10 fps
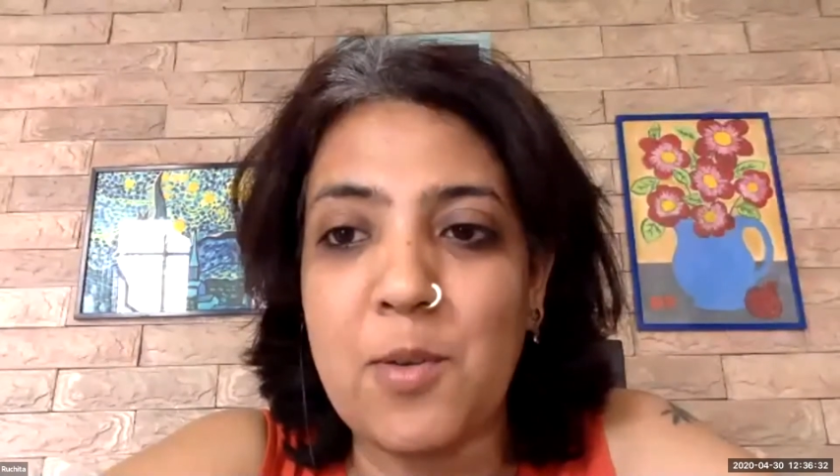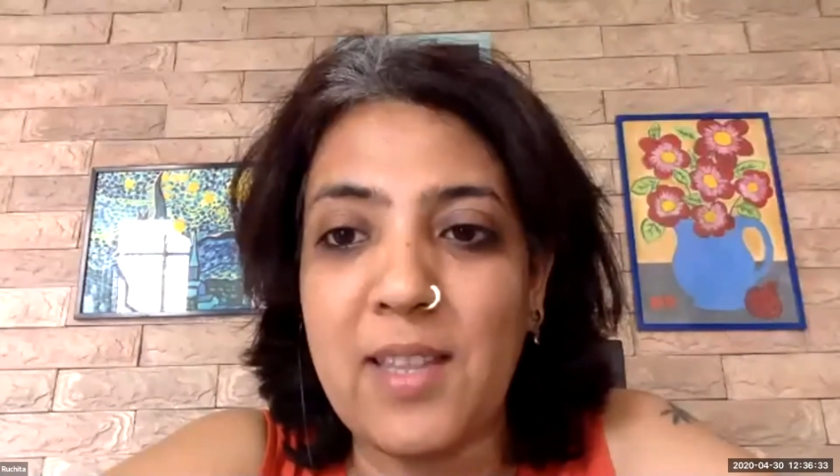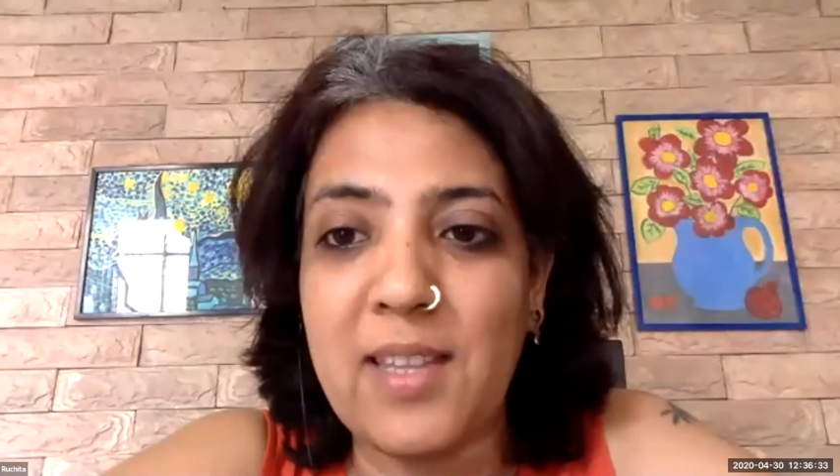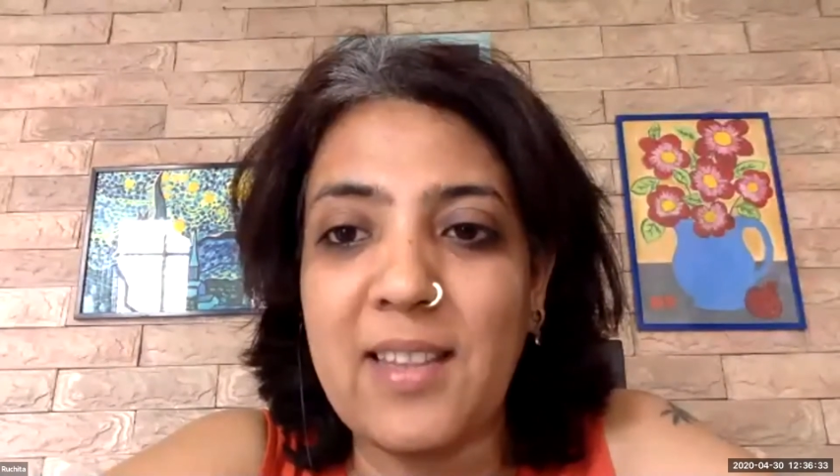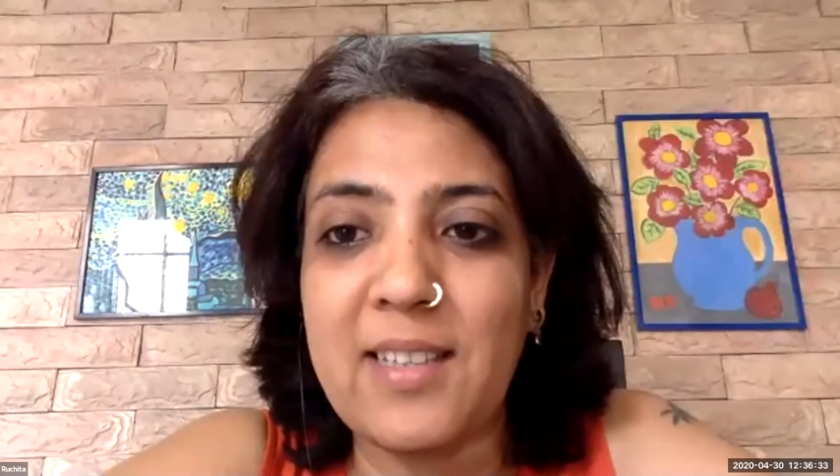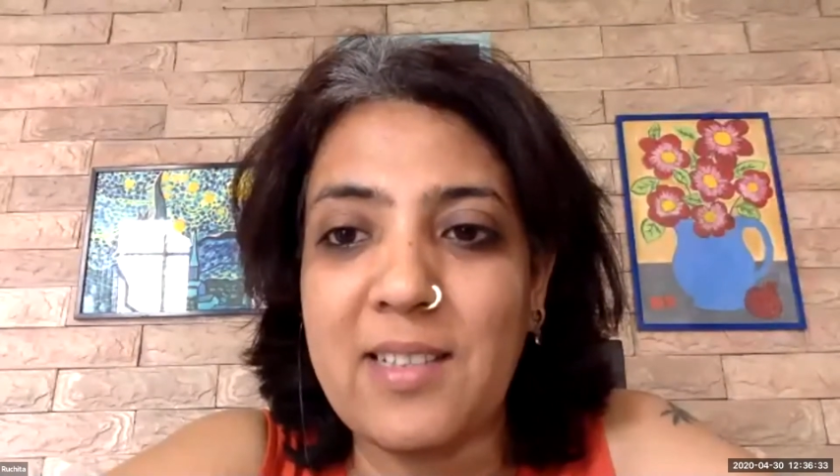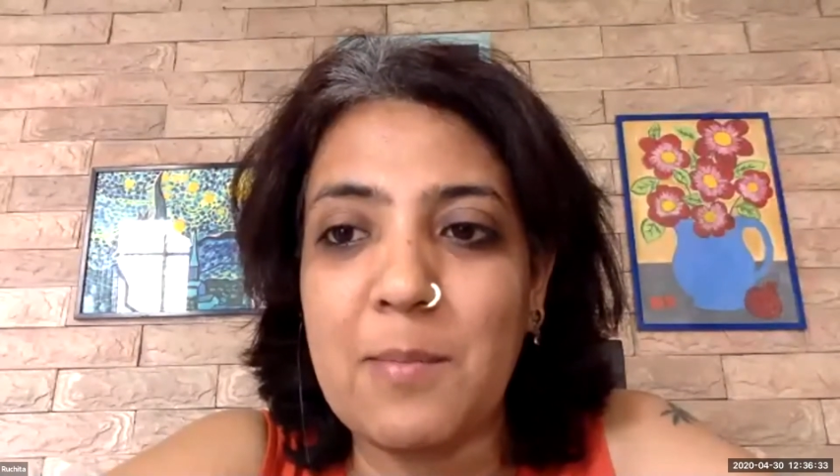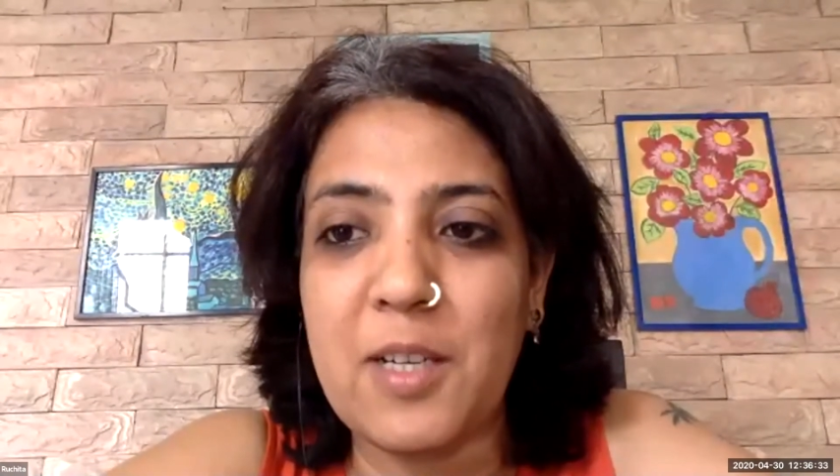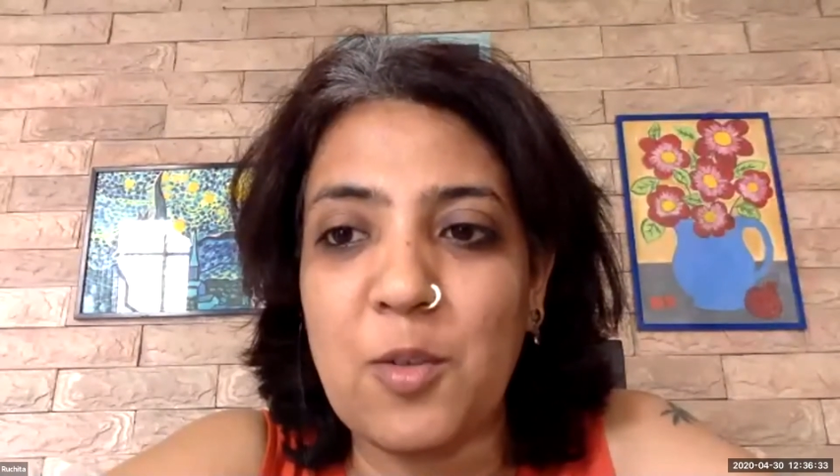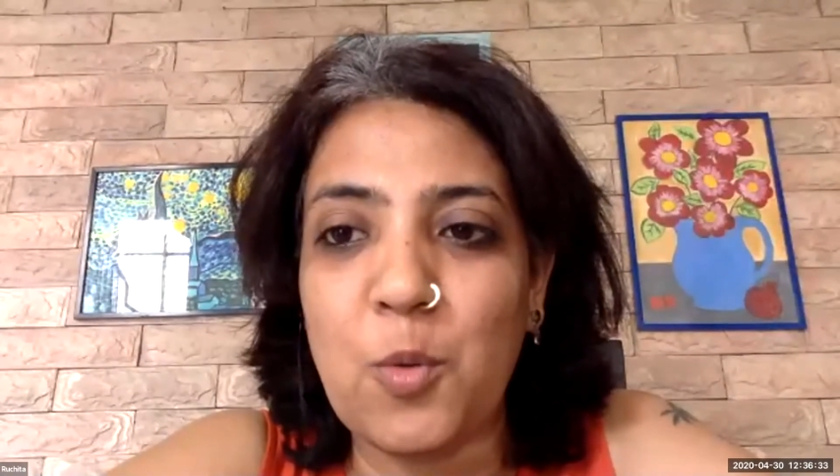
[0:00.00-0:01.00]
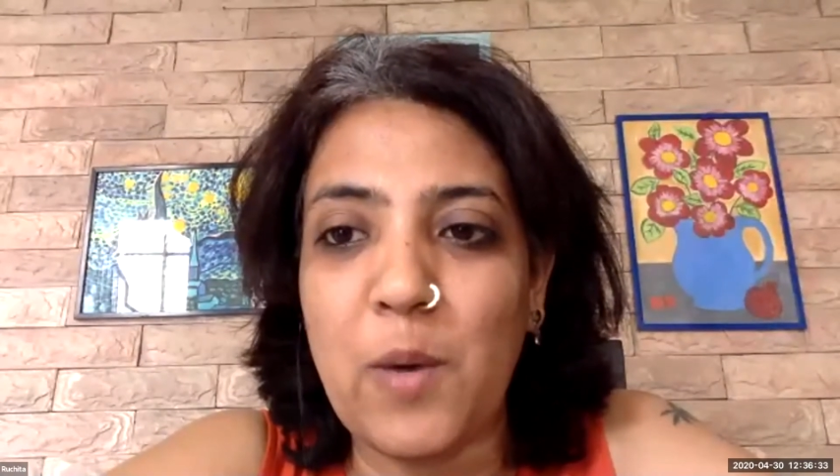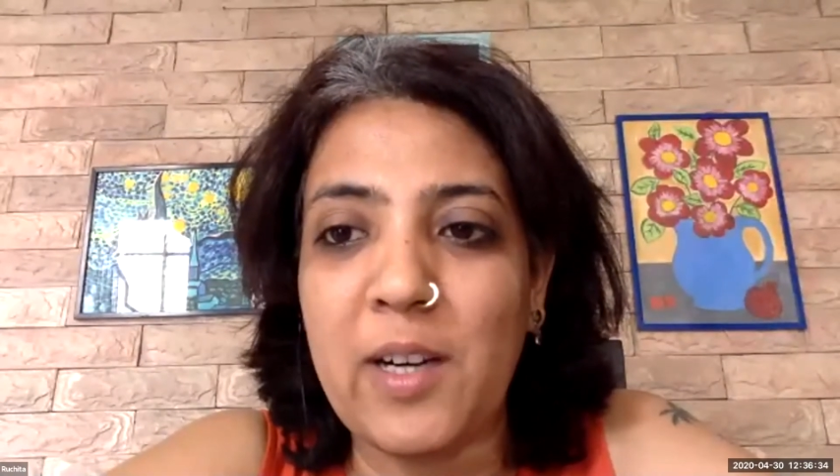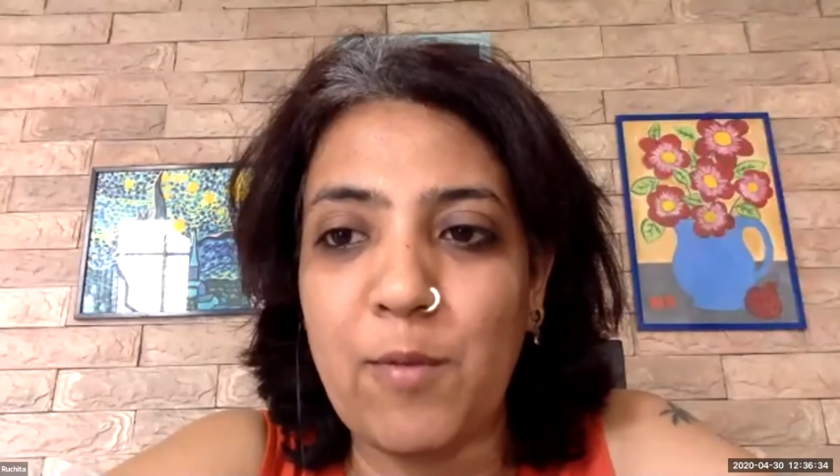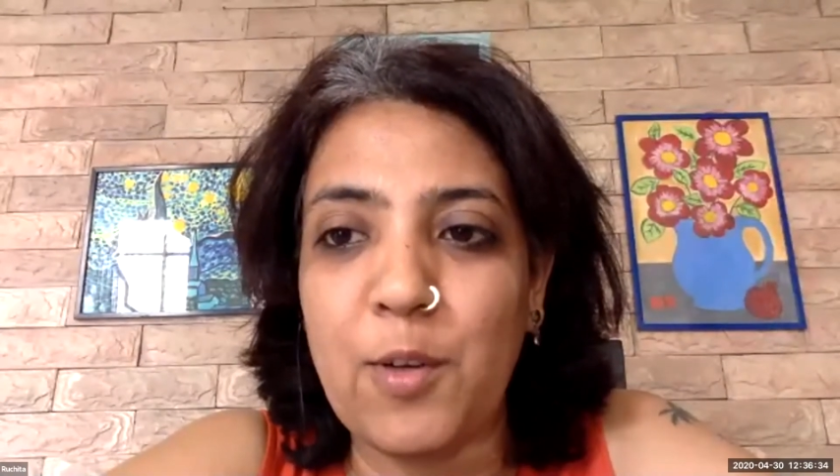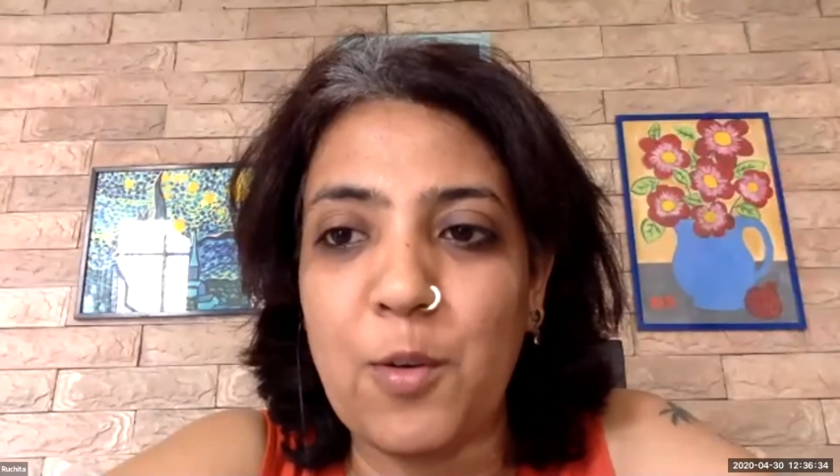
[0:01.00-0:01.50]
So I think this will be a good
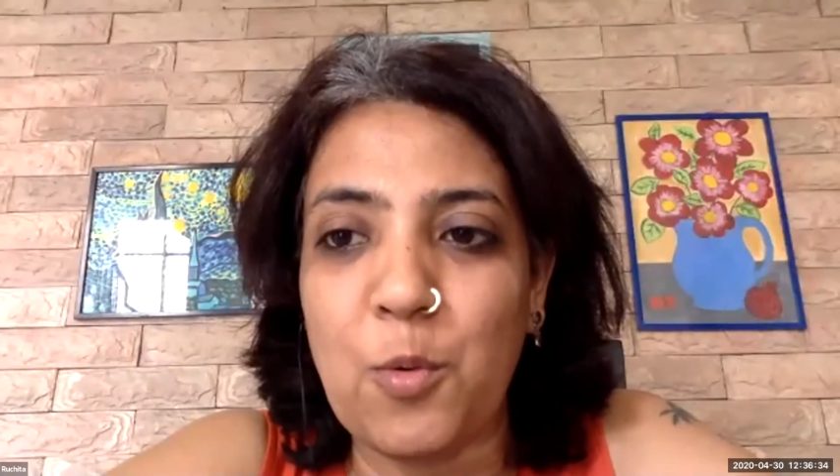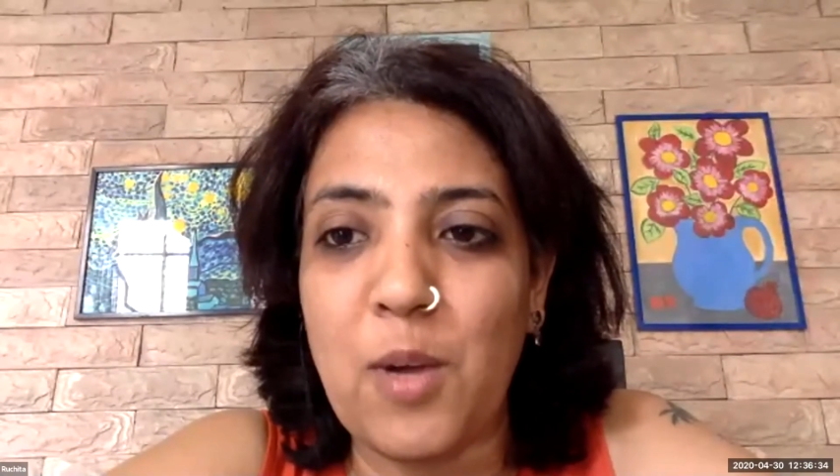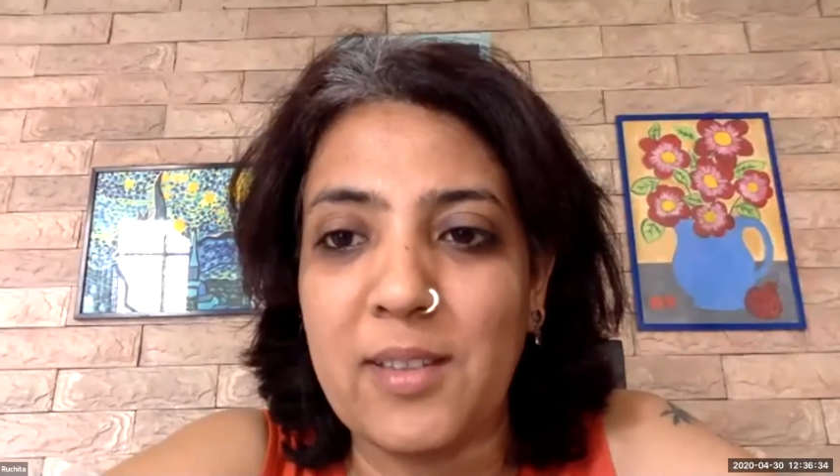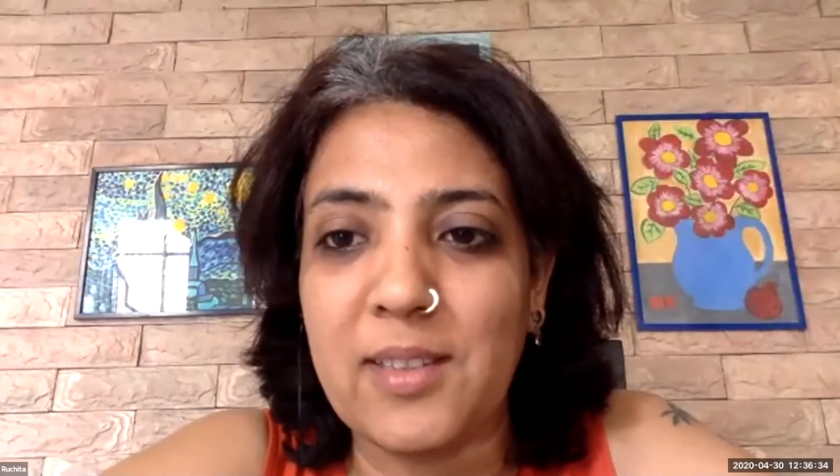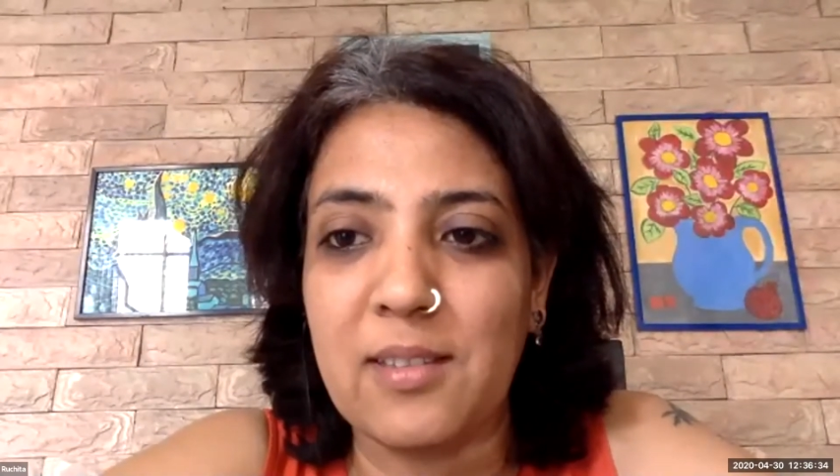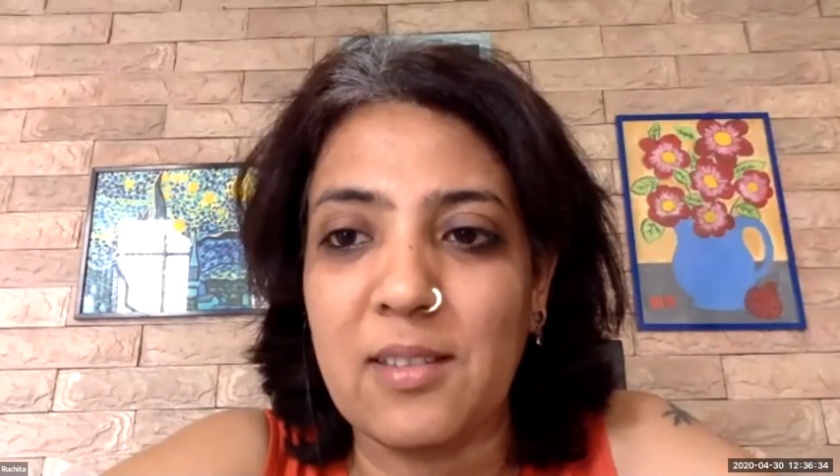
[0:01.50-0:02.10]
one for you to answer.